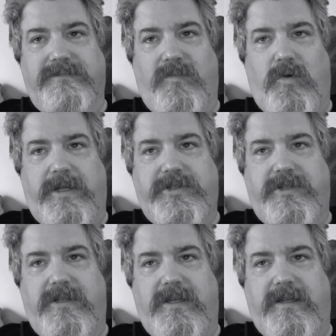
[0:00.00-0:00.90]

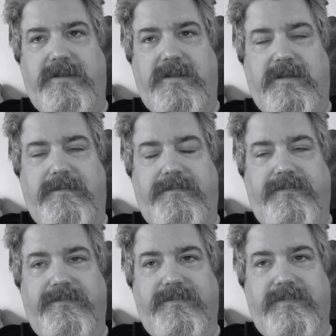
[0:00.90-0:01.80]
watched it on
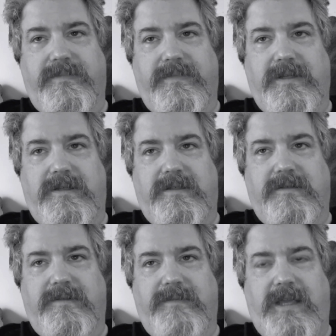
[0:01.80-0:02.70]

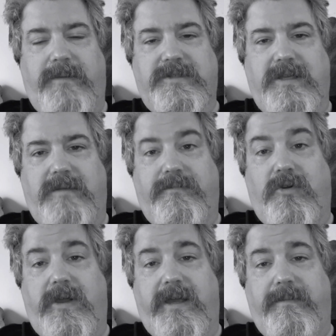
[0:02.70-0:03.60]
Amazon
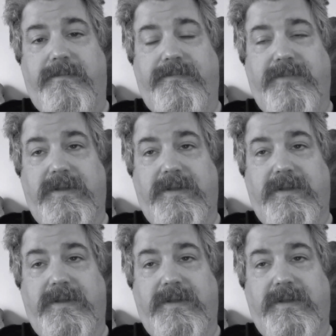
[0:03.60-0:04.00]
Prime,